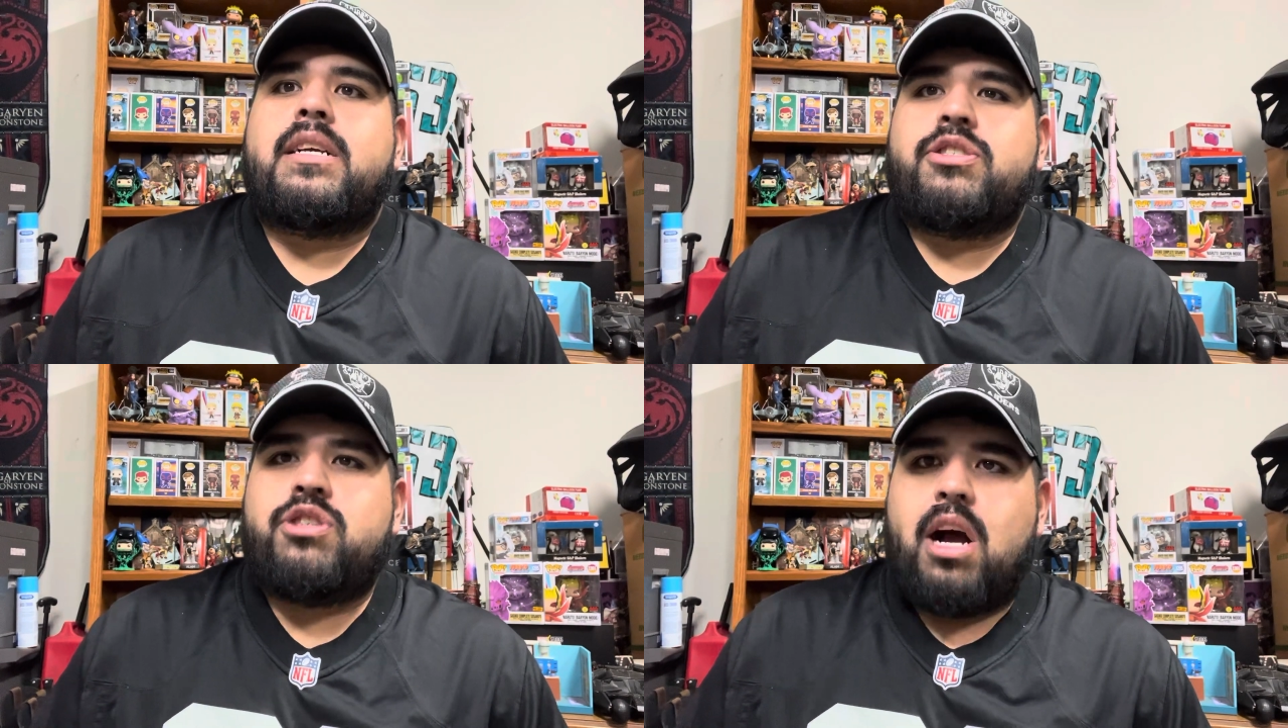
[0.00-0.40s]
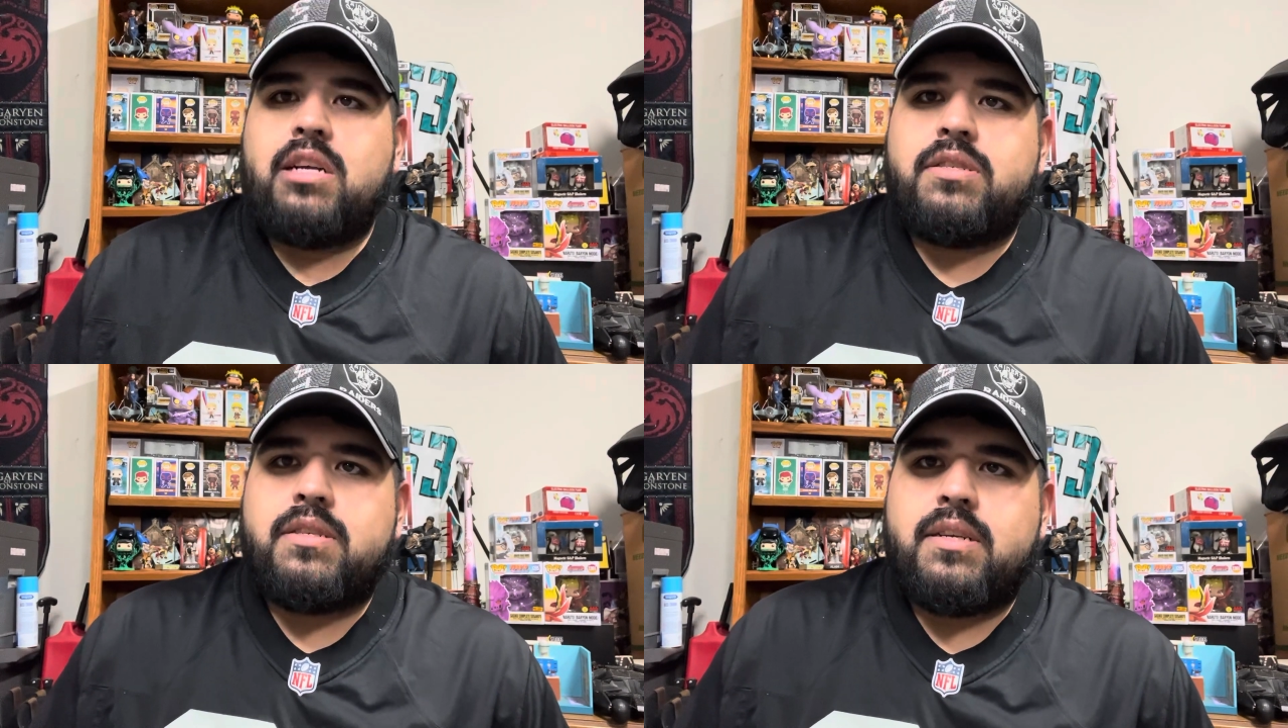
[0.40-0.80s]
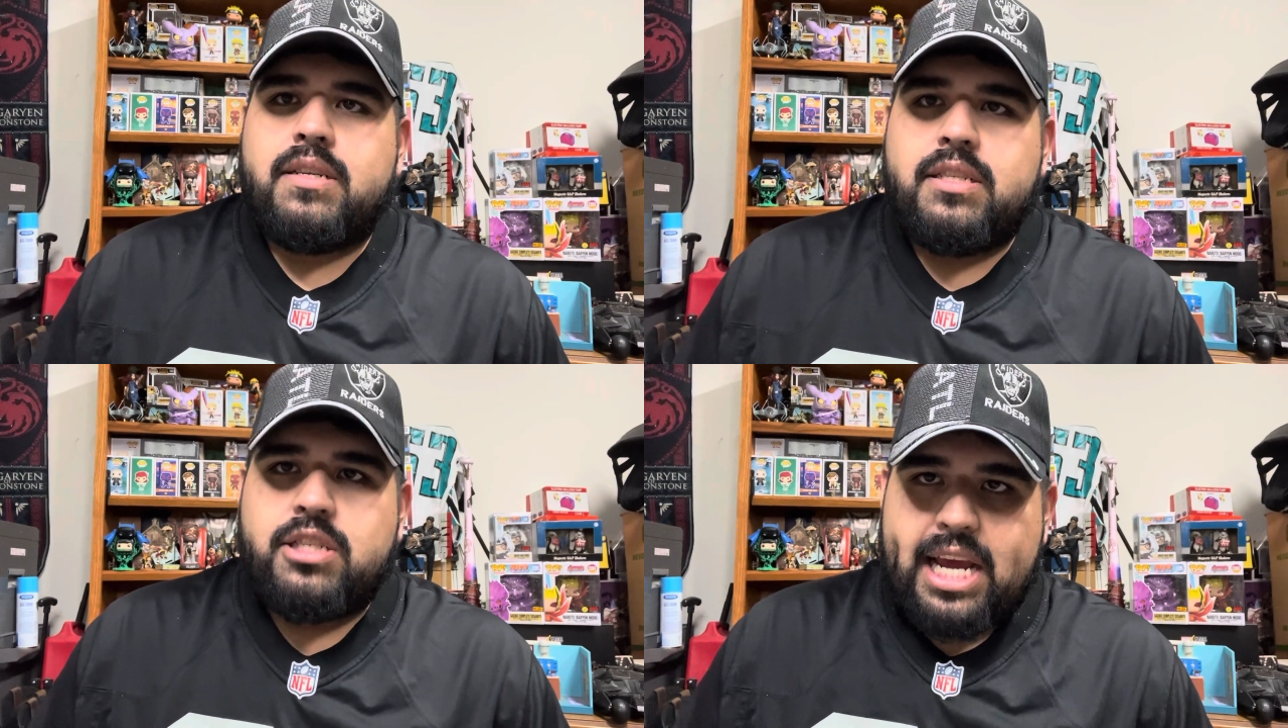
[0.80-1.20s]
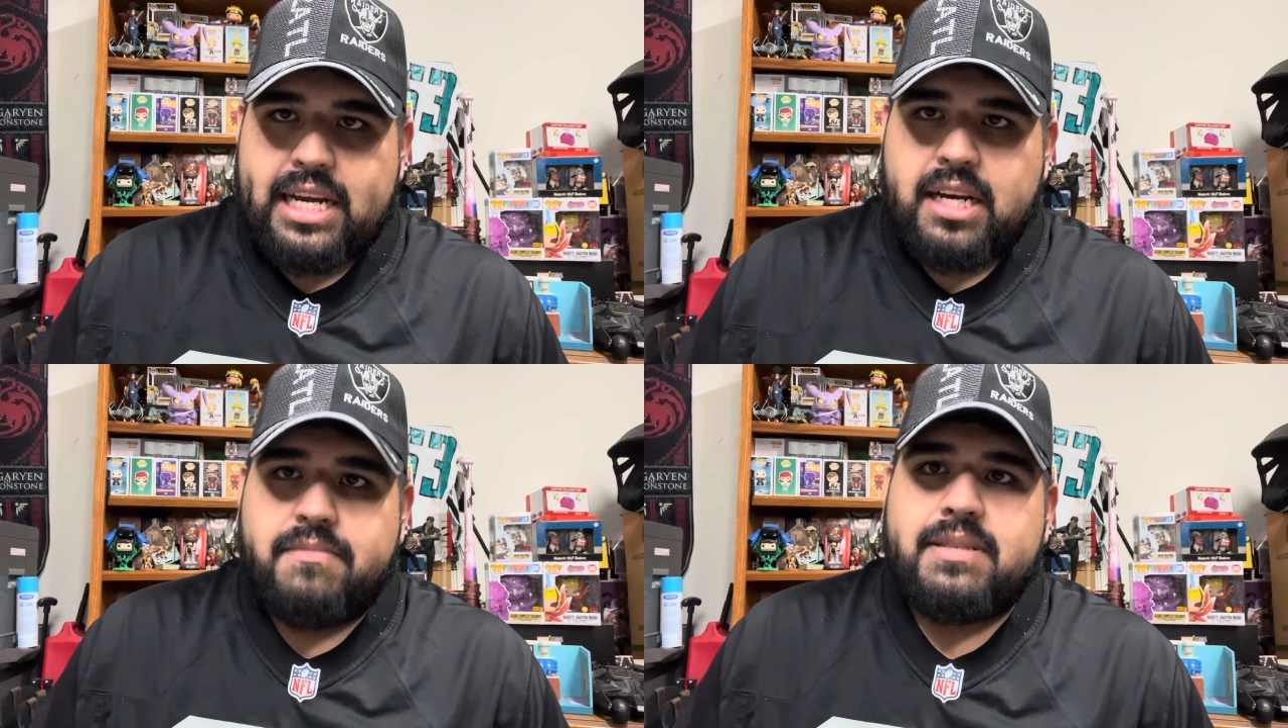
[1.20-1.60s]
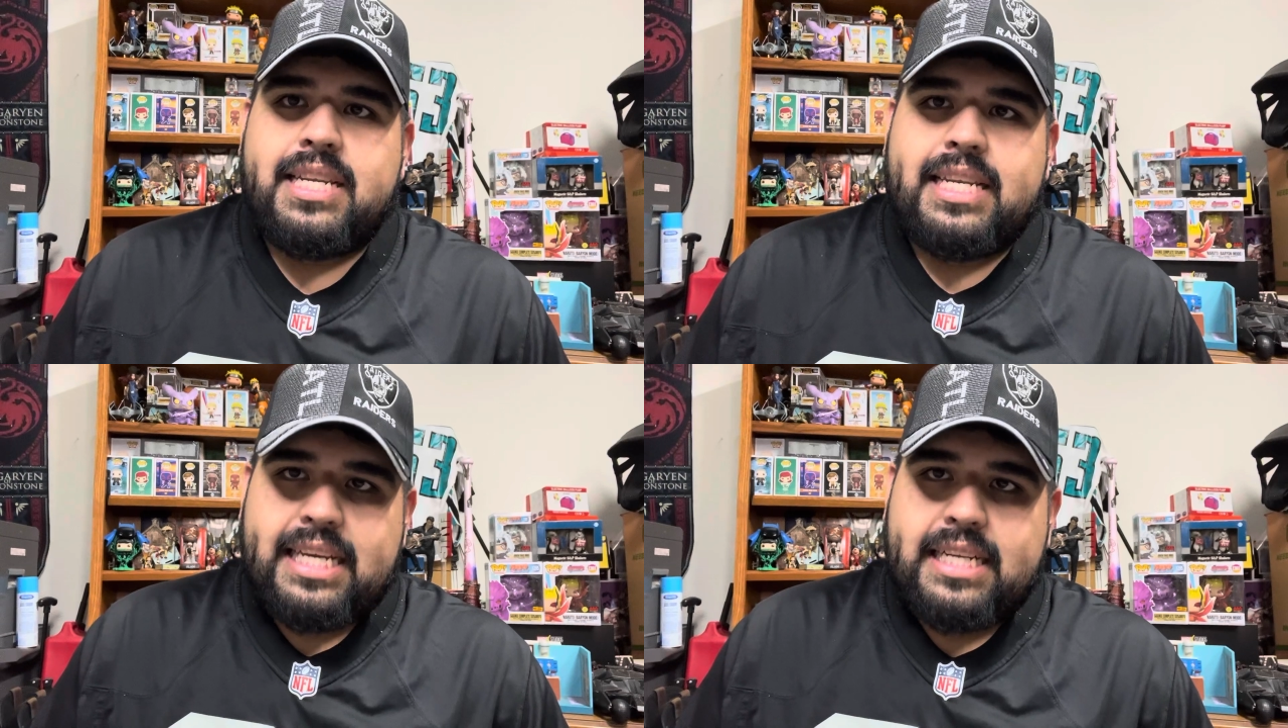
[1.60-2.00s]
Josh Jacobs
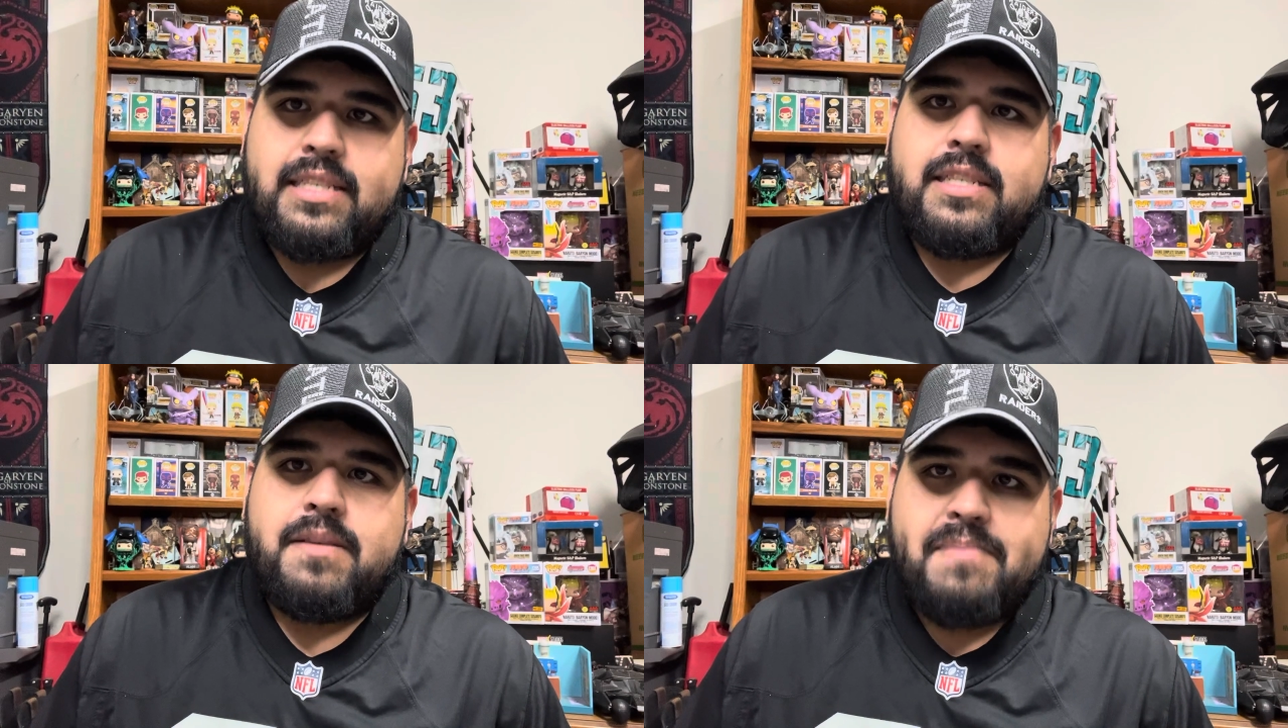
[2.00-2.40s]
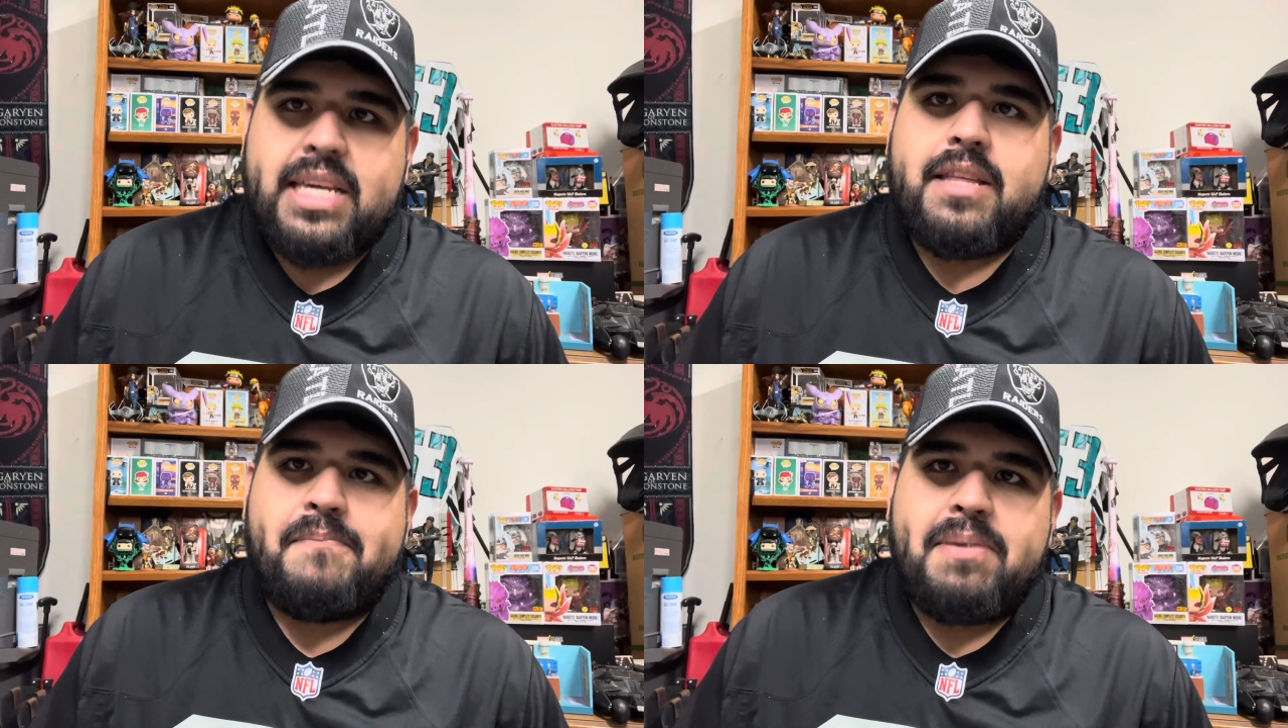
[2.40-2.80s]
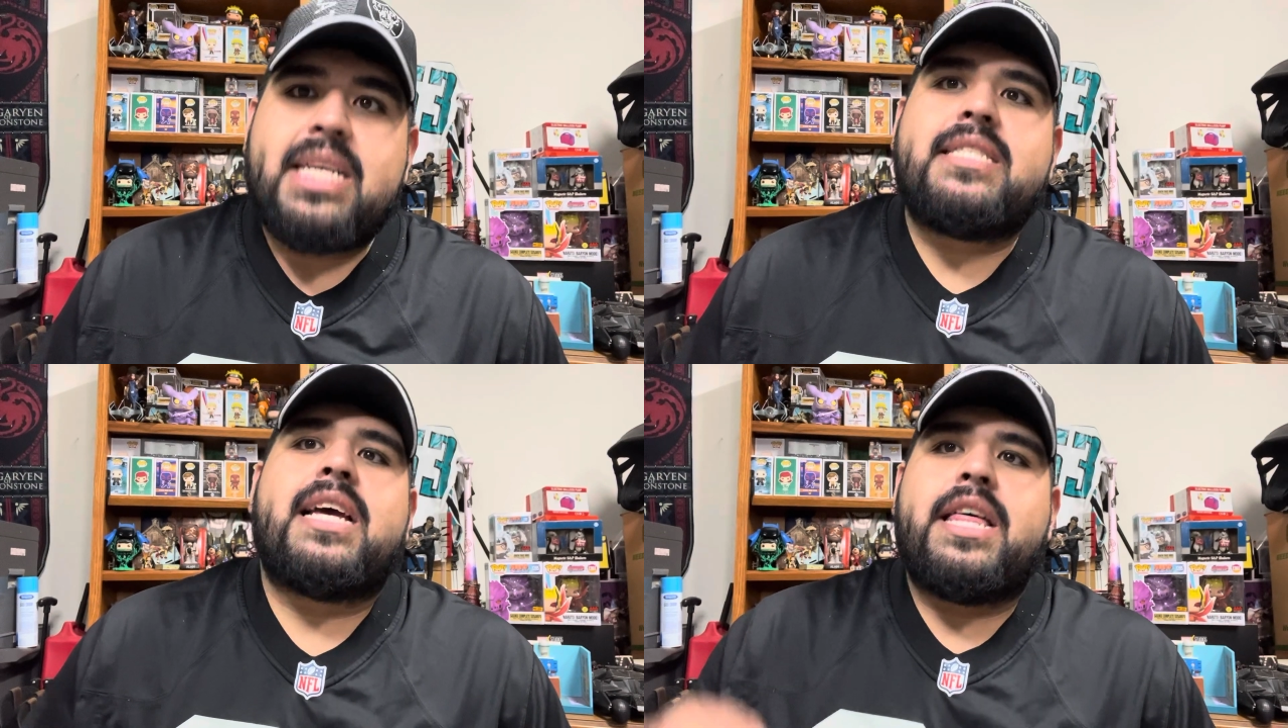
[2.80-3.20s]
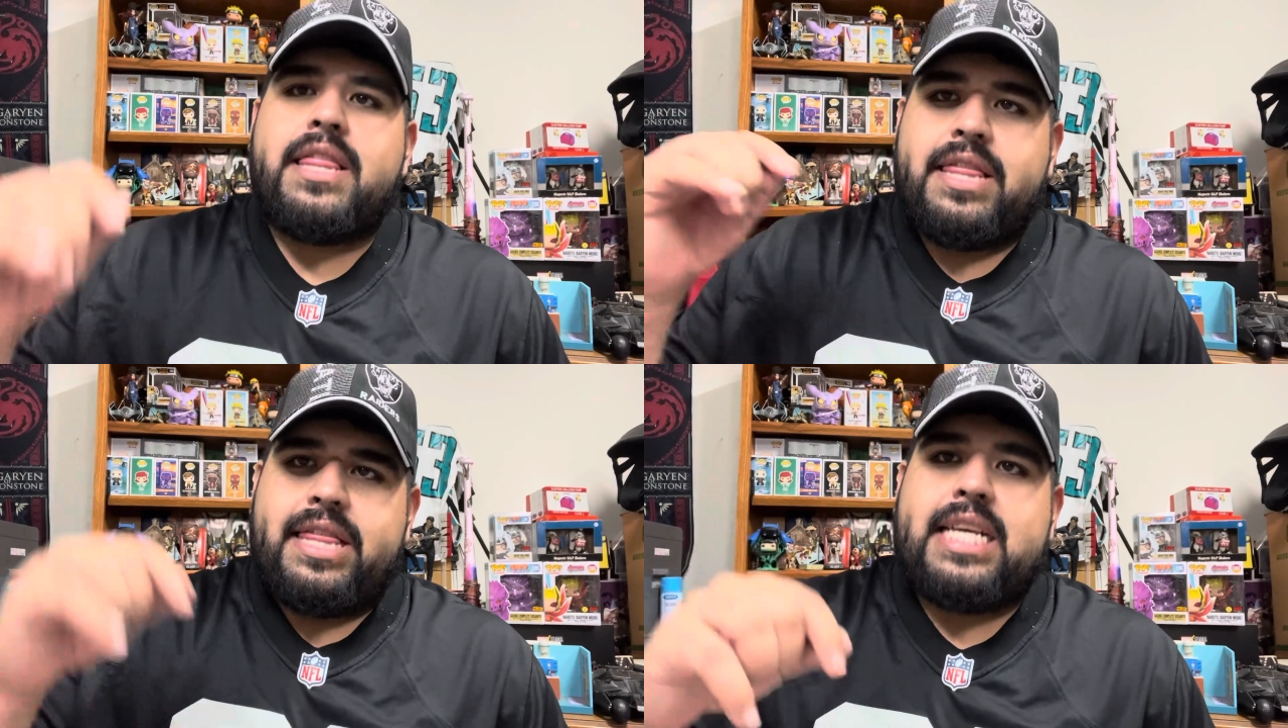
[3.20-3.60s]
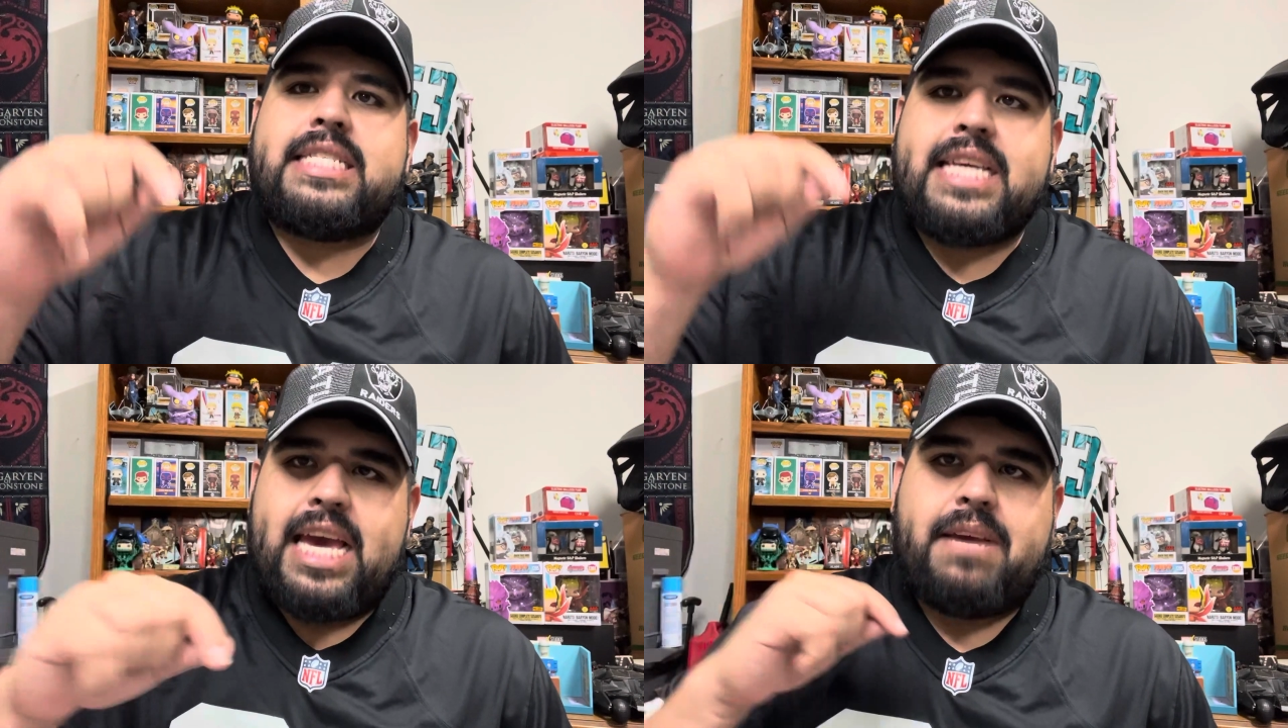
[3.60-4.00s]
needs to be the beast
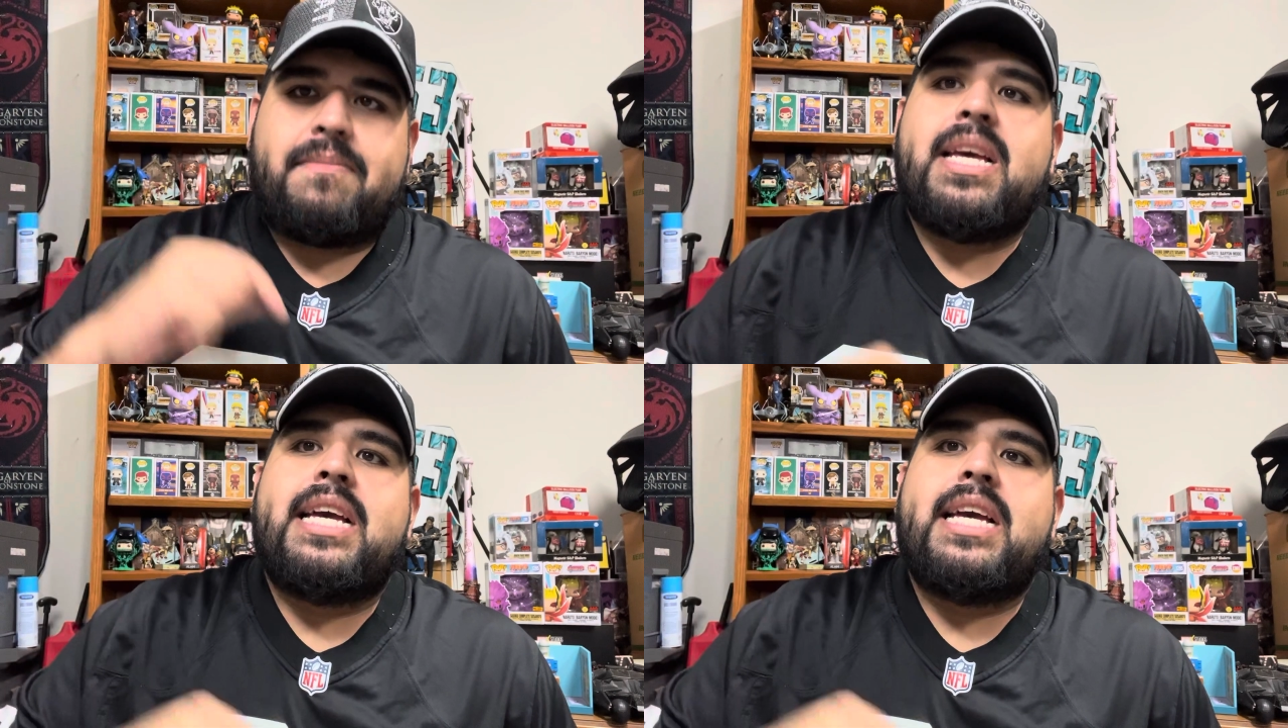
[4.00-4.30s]
this game.